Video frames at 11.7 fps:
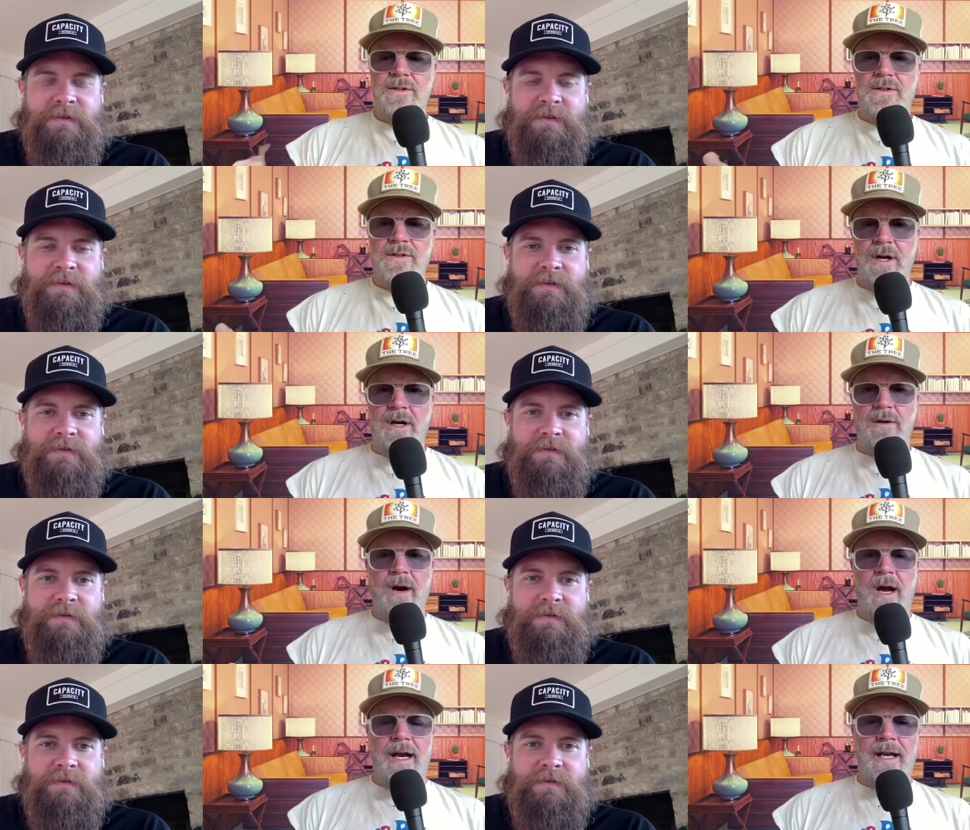
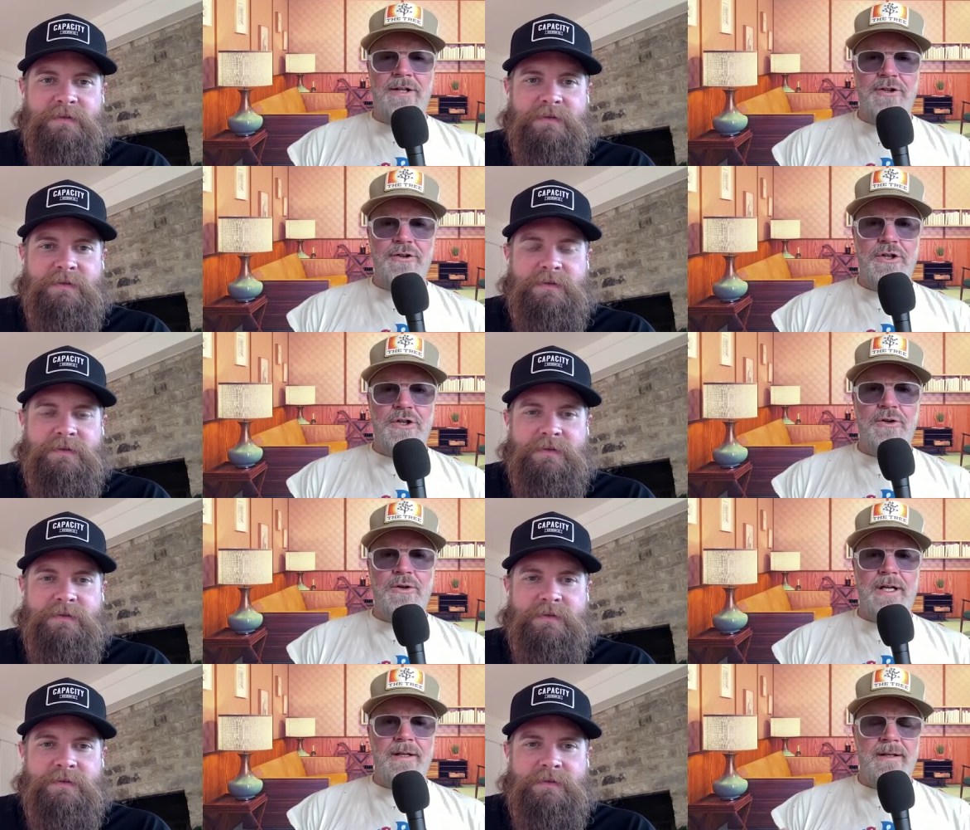Speaker 1: songwriting, you
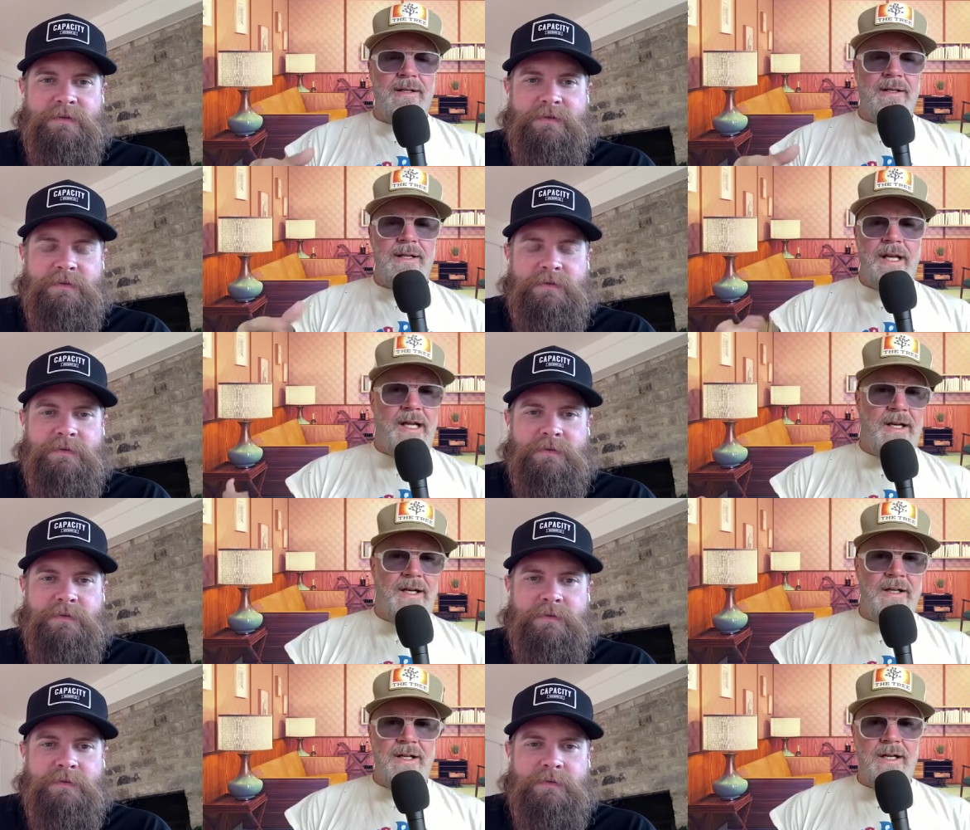do it
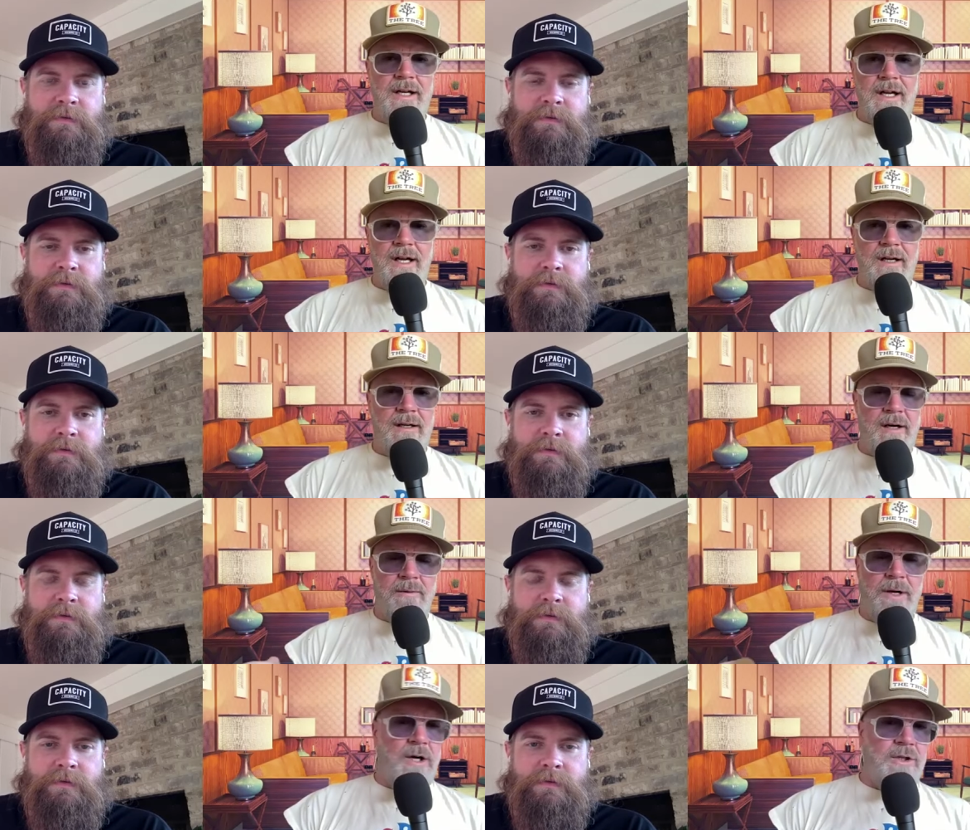in in a,
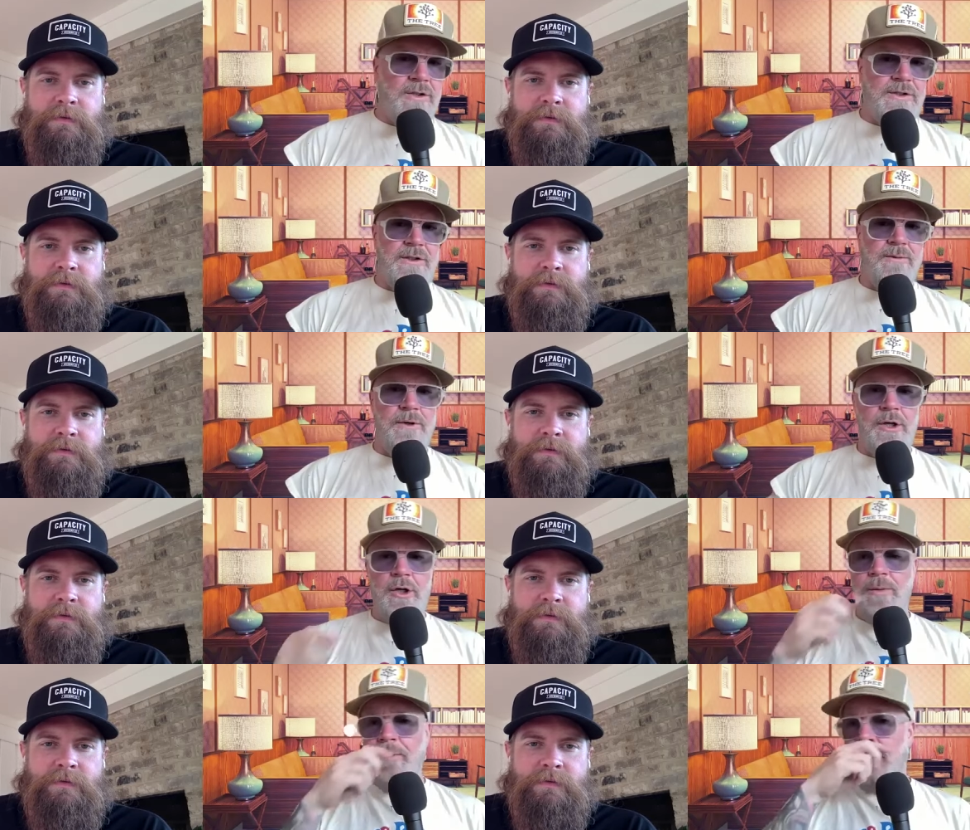a rehearsal
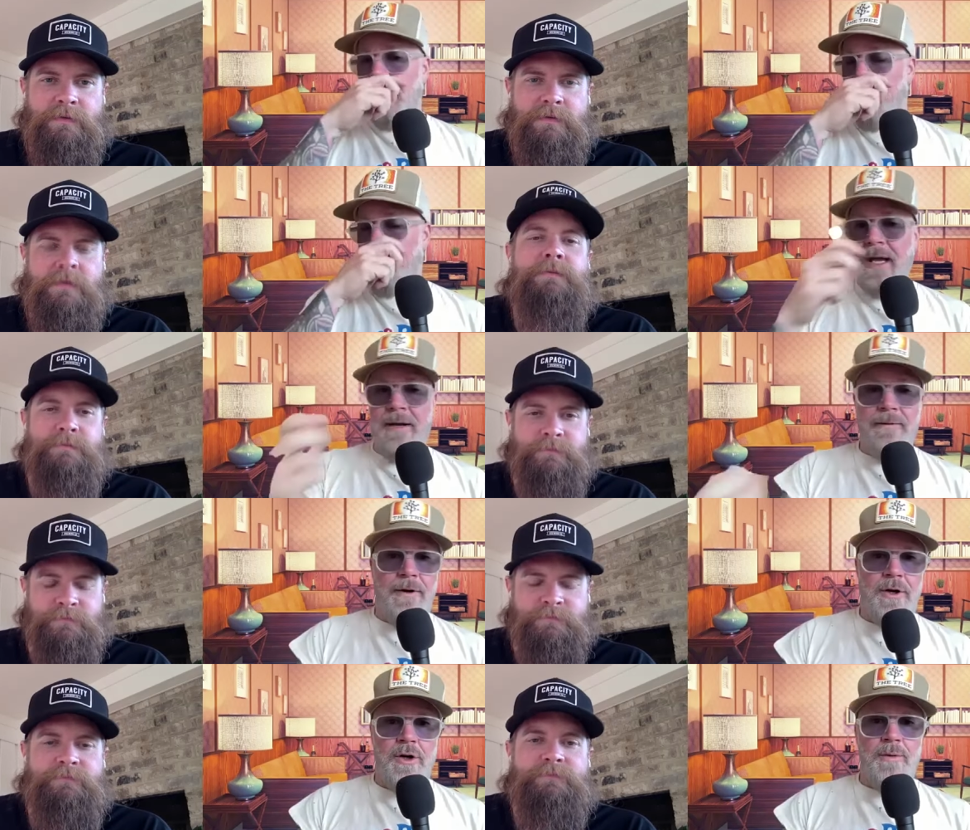room or your
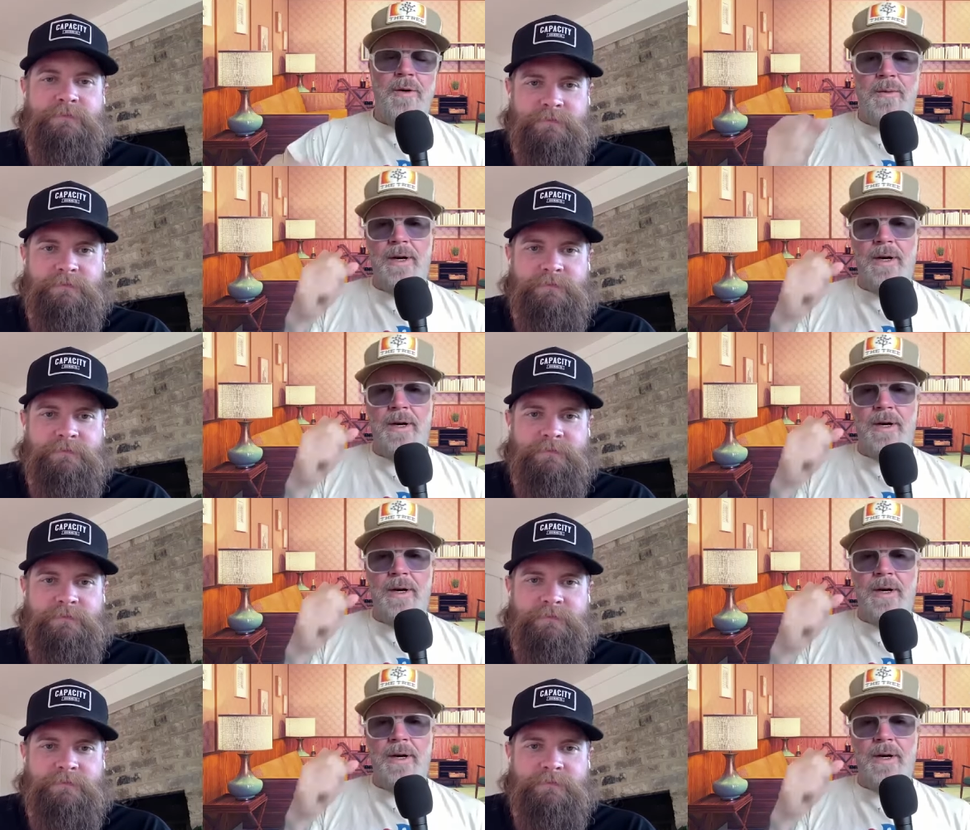bedroom or